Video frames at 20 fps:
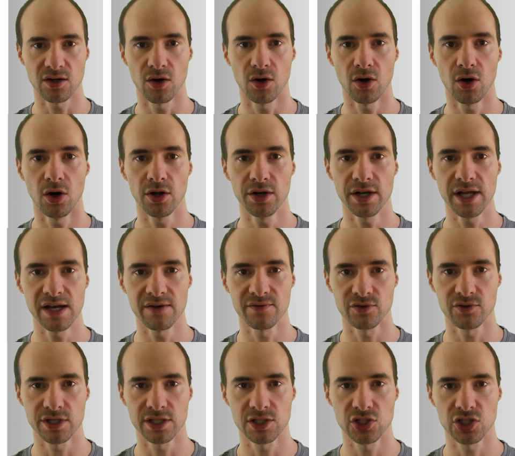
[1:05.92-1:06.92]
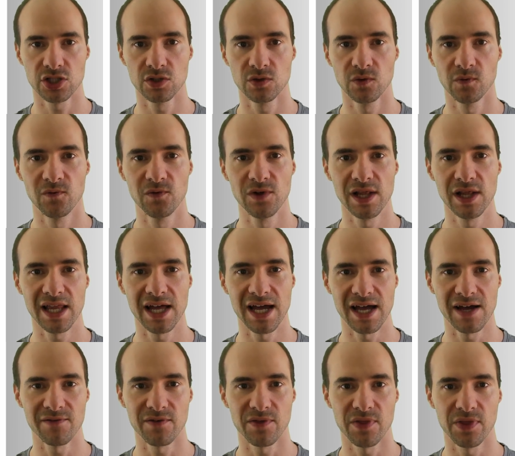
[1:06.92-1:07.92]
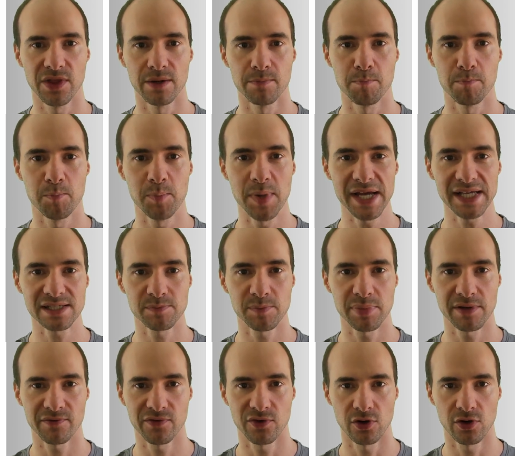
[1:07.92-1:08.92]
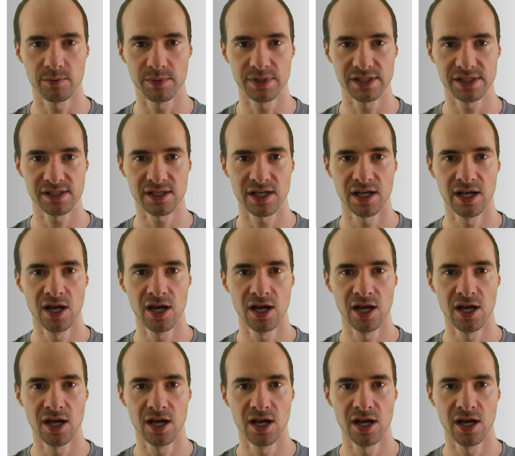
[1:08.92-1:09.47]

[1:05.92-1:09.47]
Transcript: on average you will have the best performance